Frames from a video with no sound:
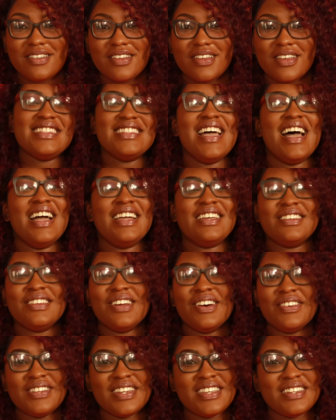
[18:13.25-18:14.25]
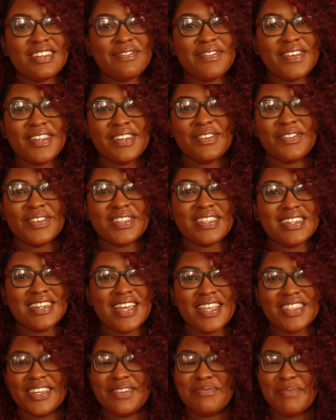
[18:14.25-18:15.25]
You don't need to fill it with
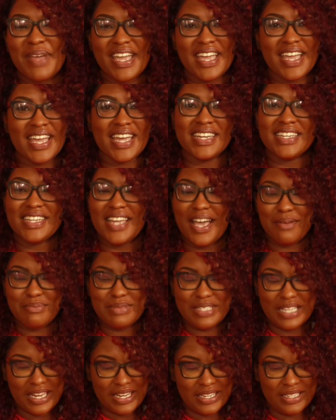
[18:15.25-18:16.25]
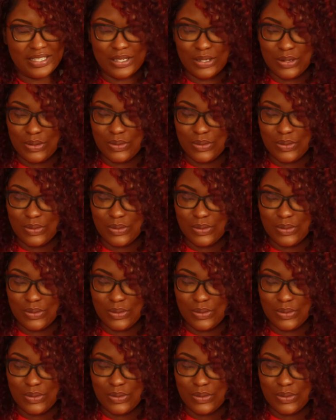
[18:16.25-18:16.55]
another man. I'm telling you.